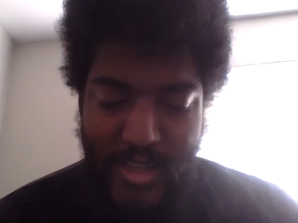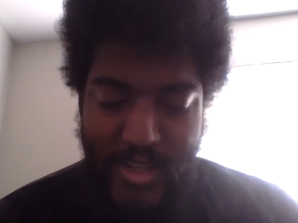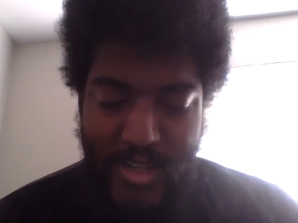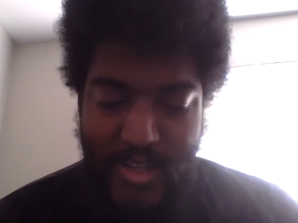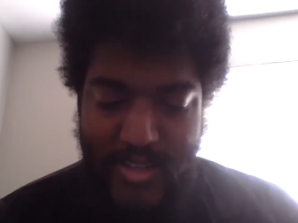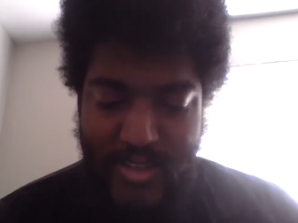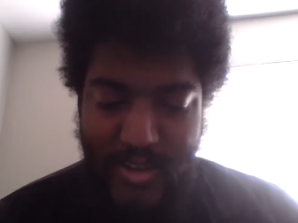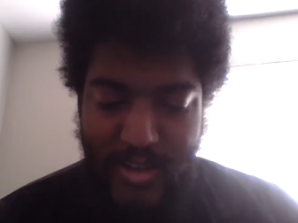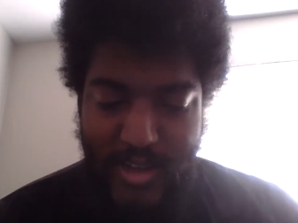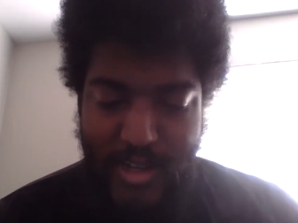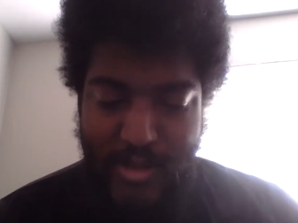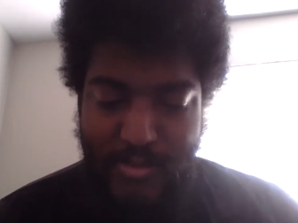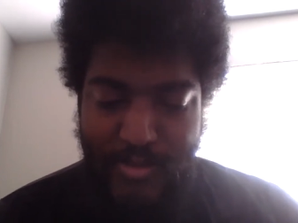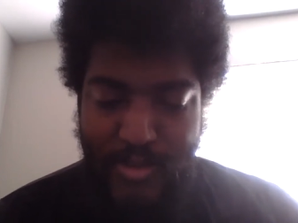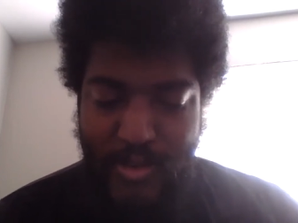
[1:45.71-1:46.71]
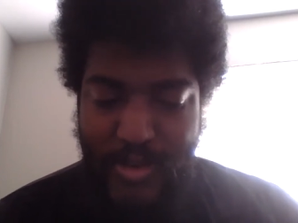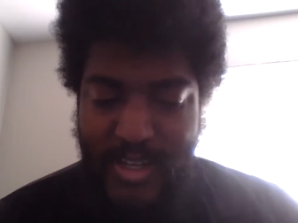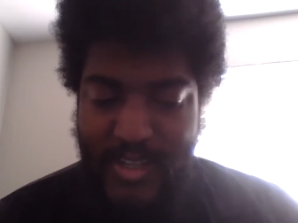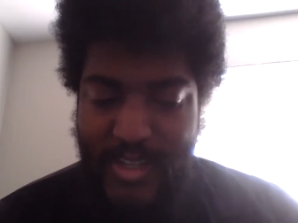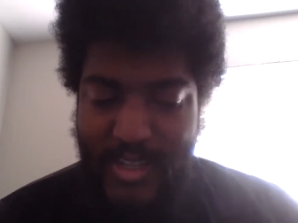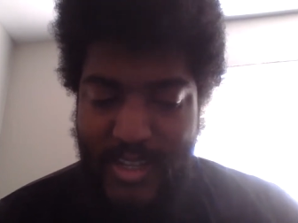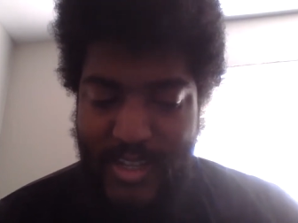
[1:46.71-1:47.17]
just on
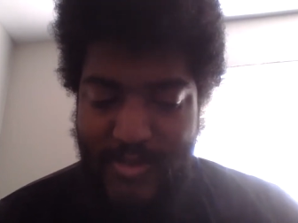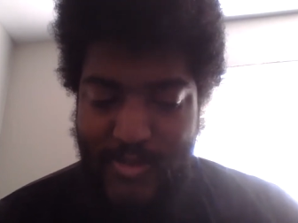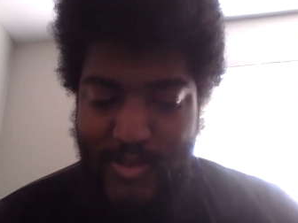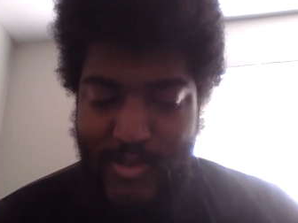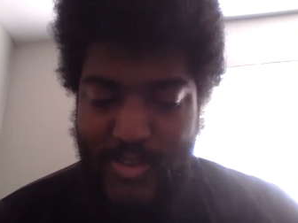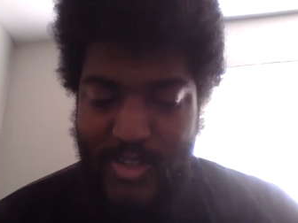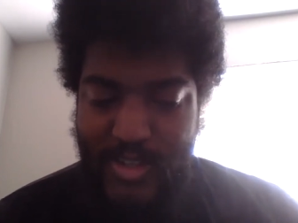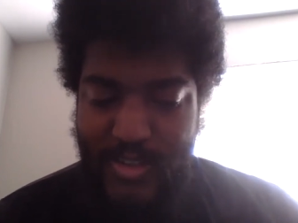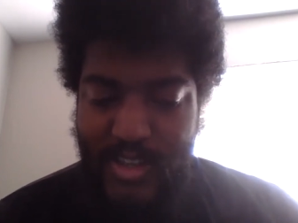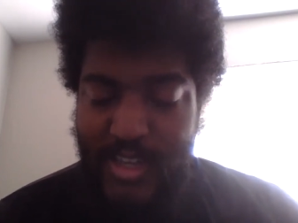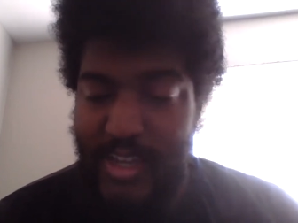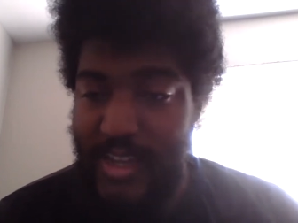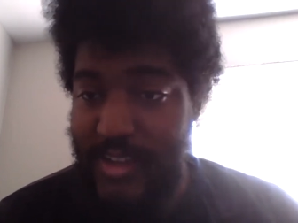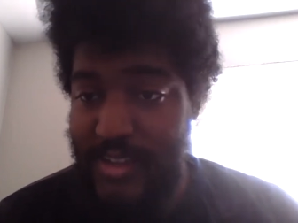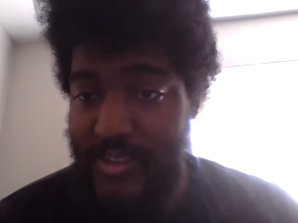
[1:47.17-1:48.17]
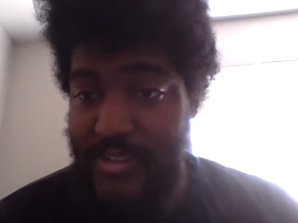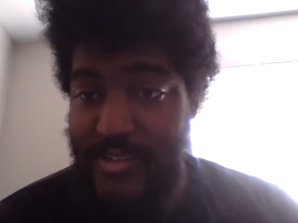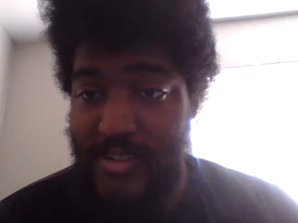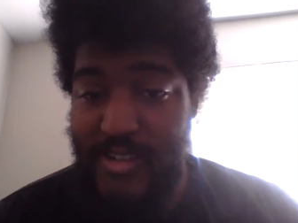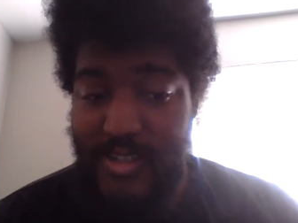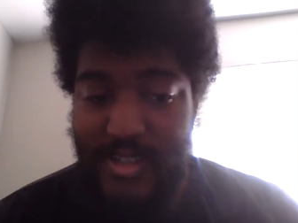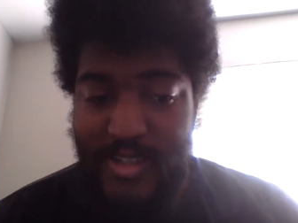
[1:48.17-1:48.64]
point. And of course, you know, you got
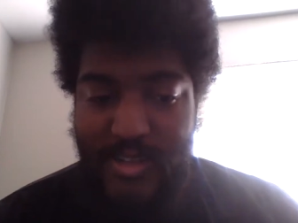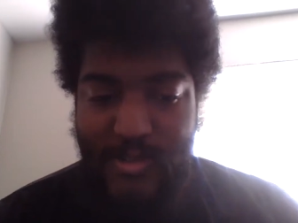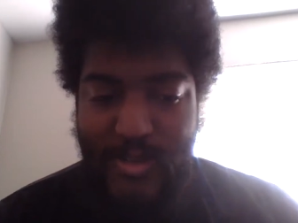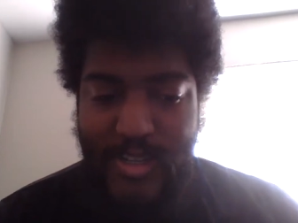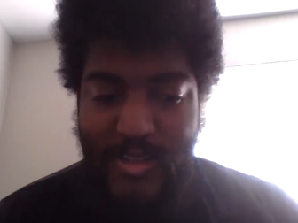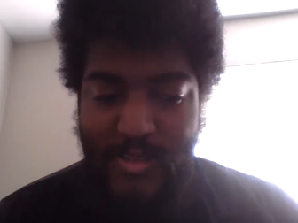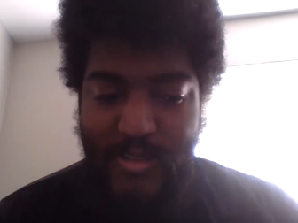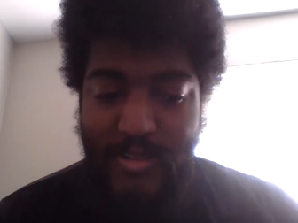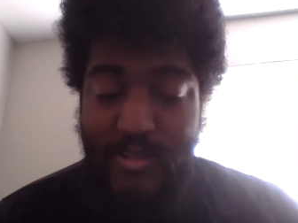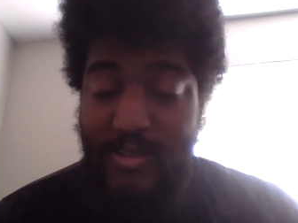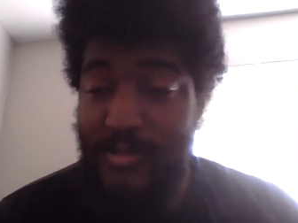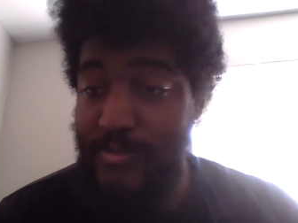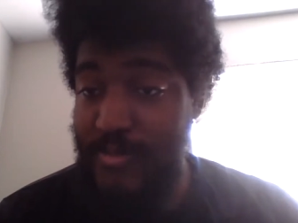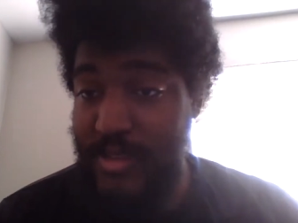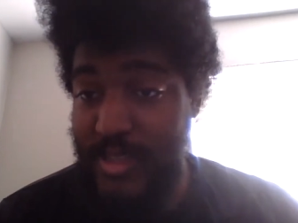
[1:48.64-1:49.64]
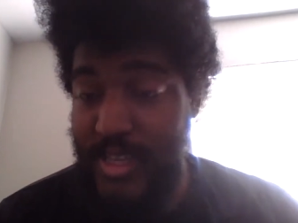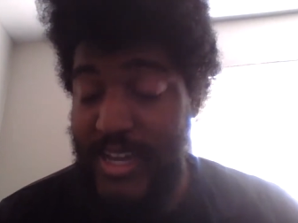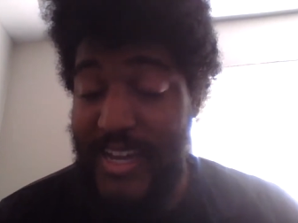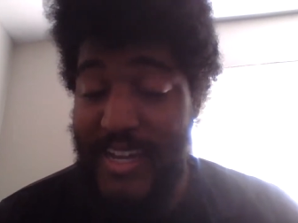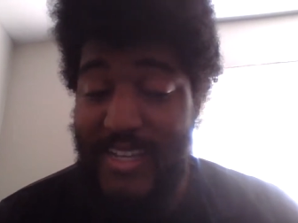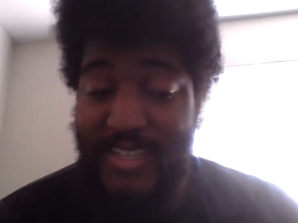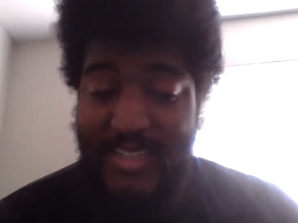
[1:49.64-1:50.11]
other you know other
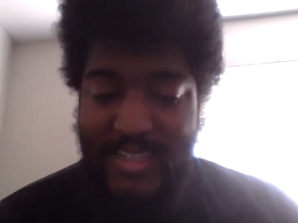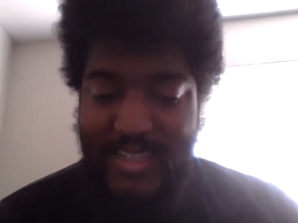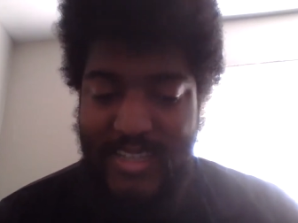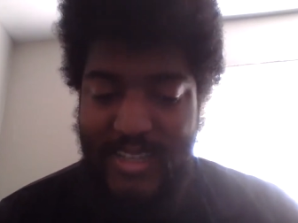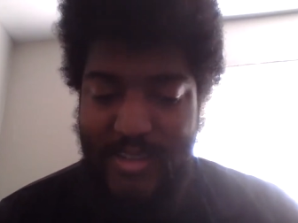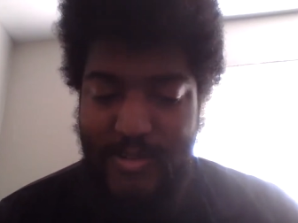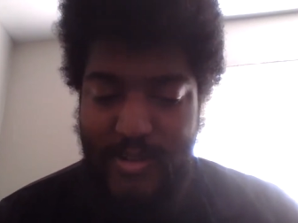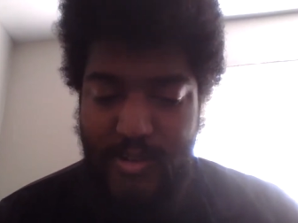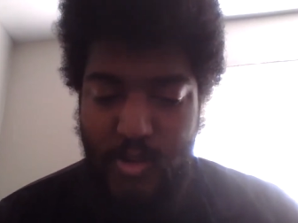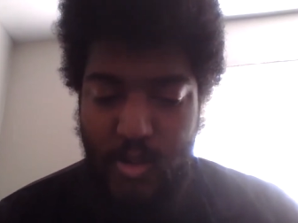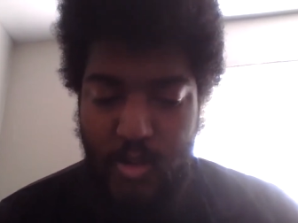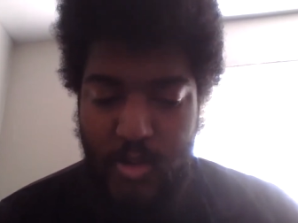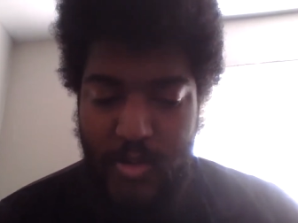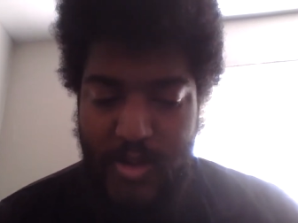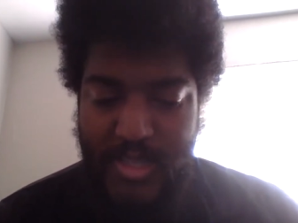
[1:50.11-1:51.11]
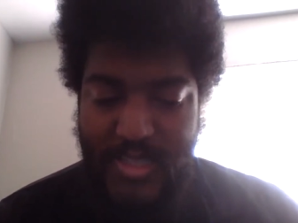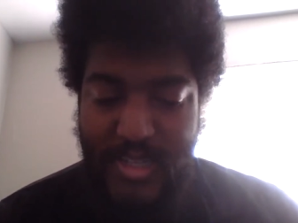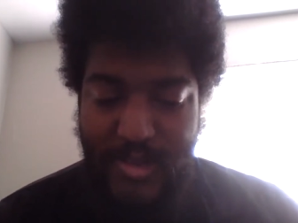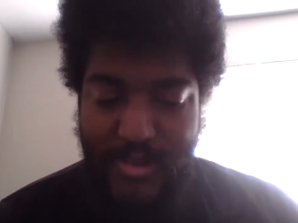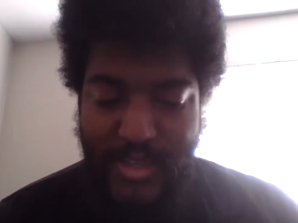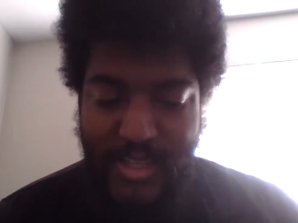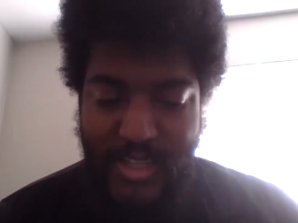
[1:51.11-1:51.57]
guys that, you know at quarter and
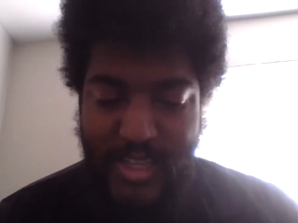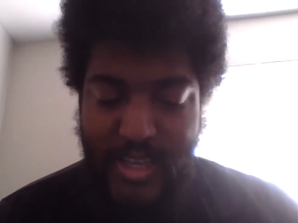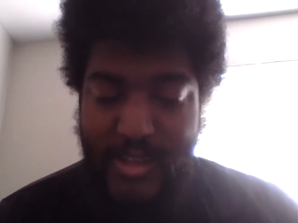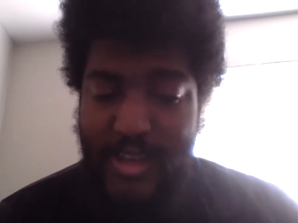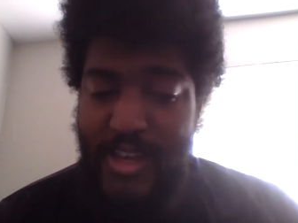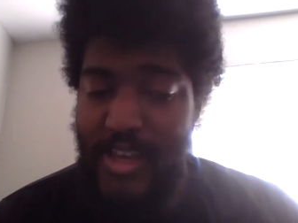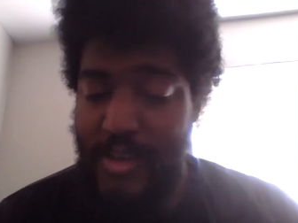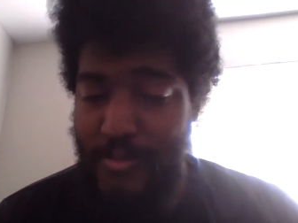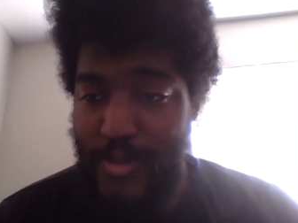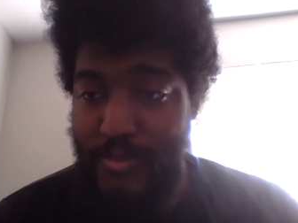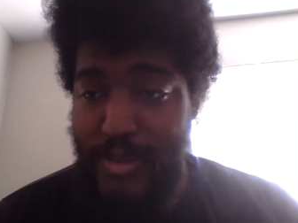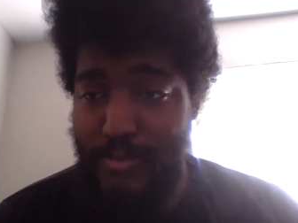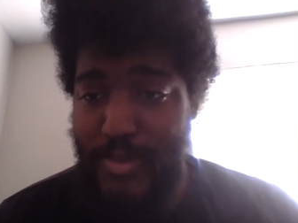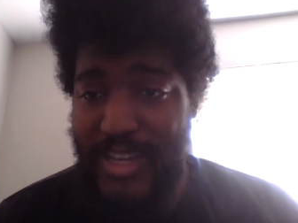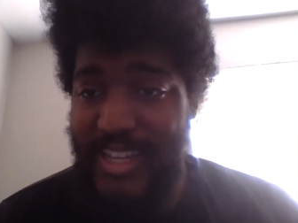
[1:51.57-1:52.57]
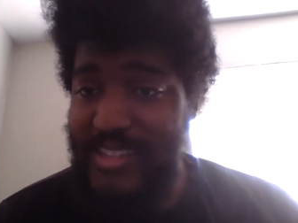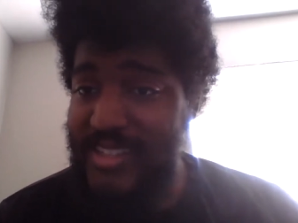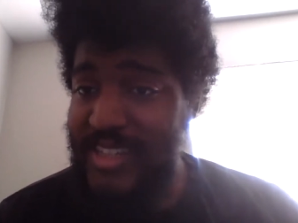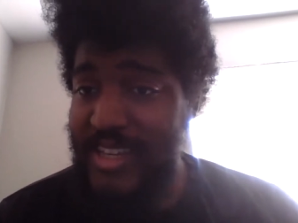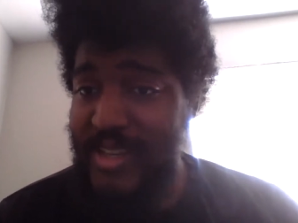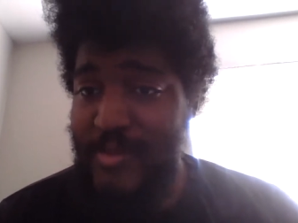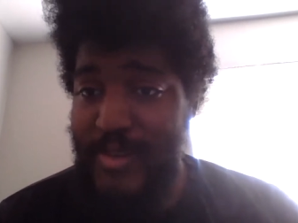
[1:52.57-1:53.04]
stuff like that. But it'll be the
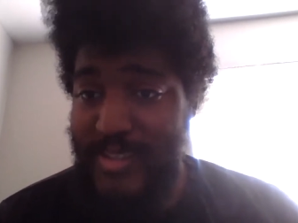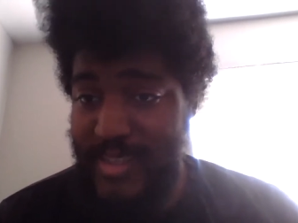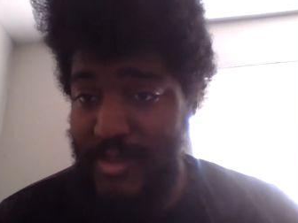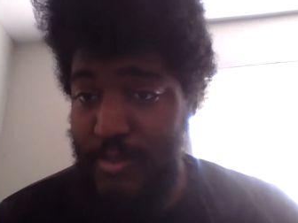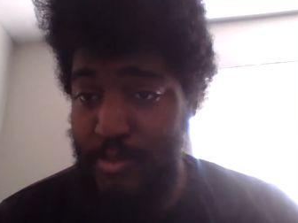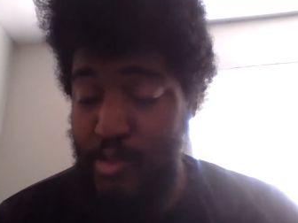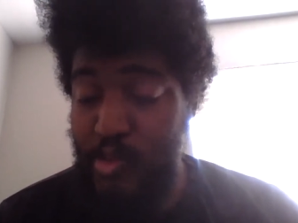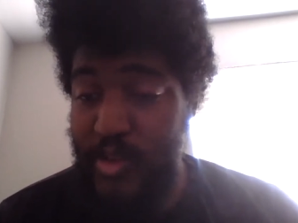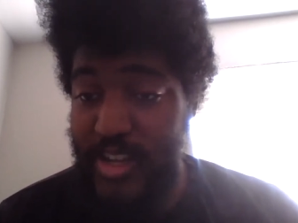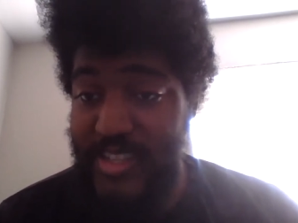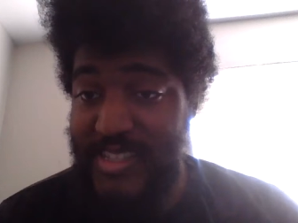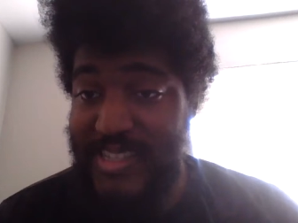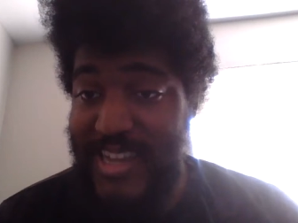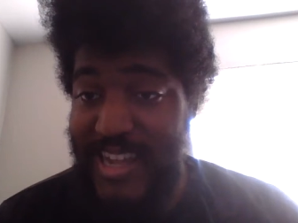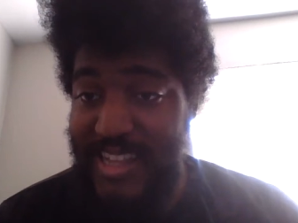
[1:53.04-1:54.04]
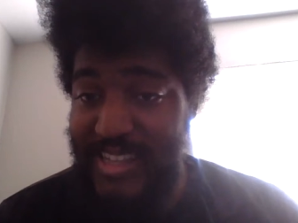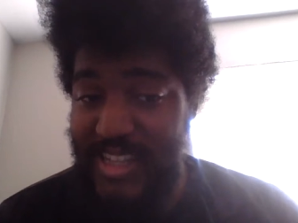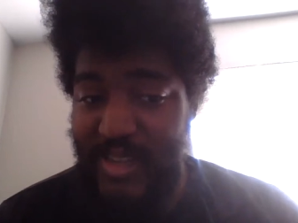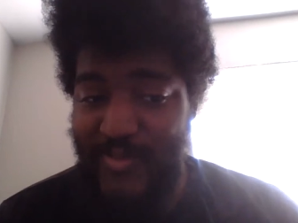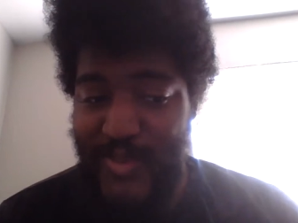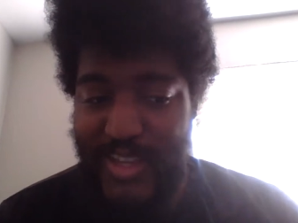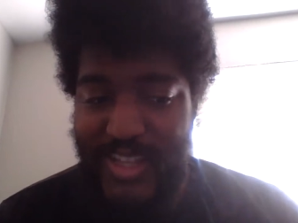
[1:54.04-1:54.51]
Bengals. Bengals have a pretty solid
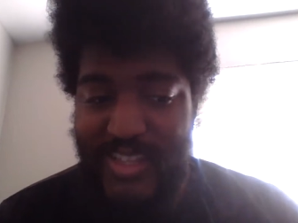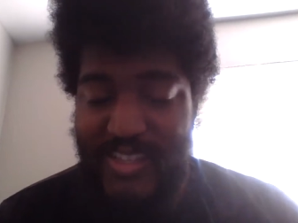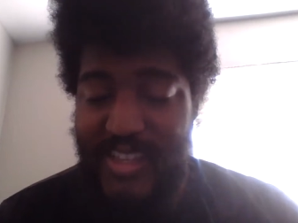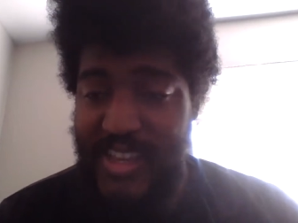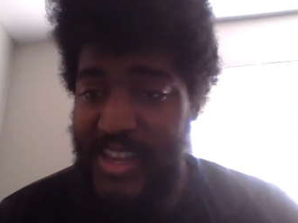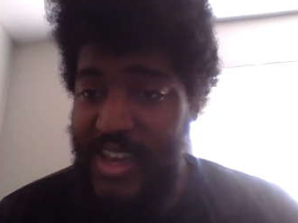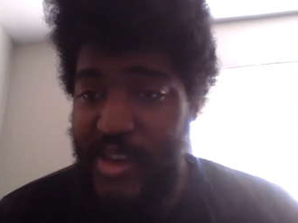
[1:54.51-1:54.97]
defense.